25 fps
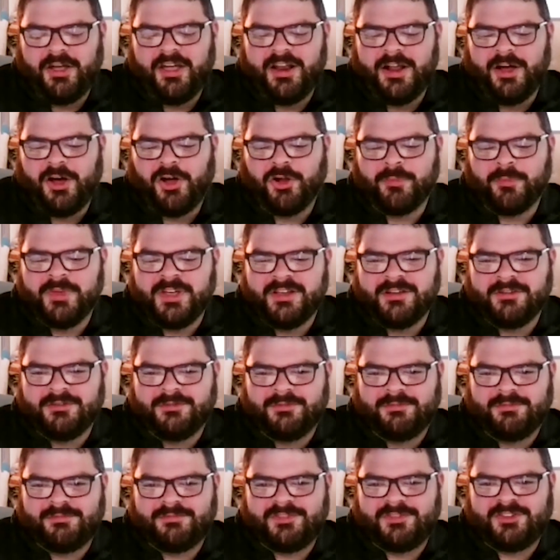It helped me
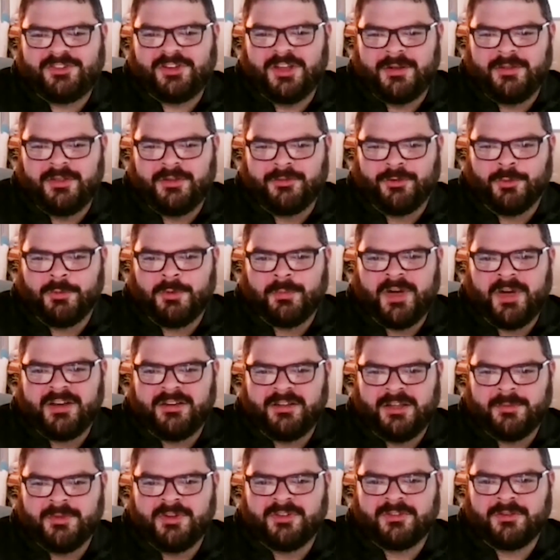sit in the room with my
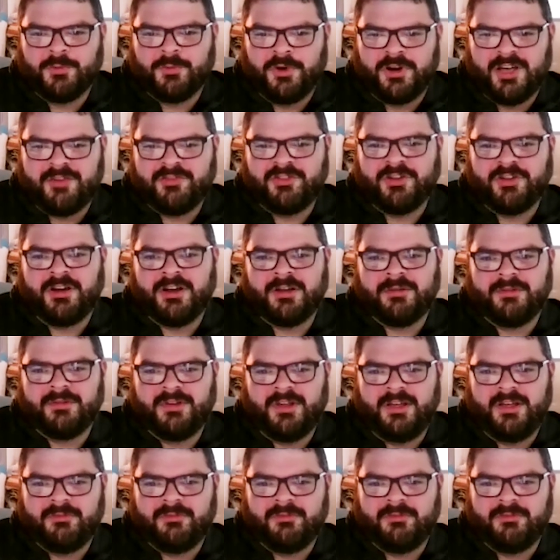demons and what I've done